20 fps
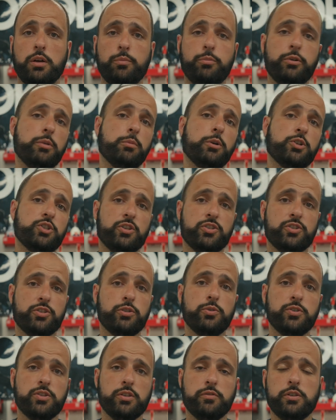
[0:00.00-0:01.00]
pretty much
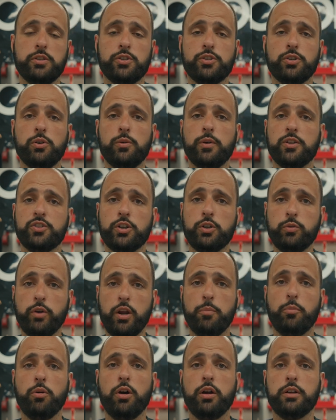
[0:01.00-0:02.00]
exclusively. So it's a
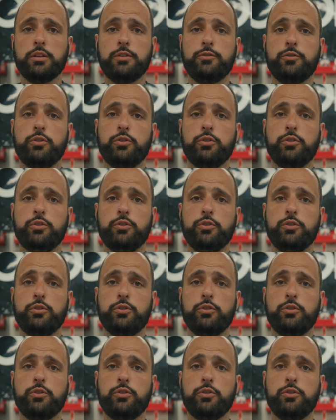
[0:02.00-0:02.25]
great product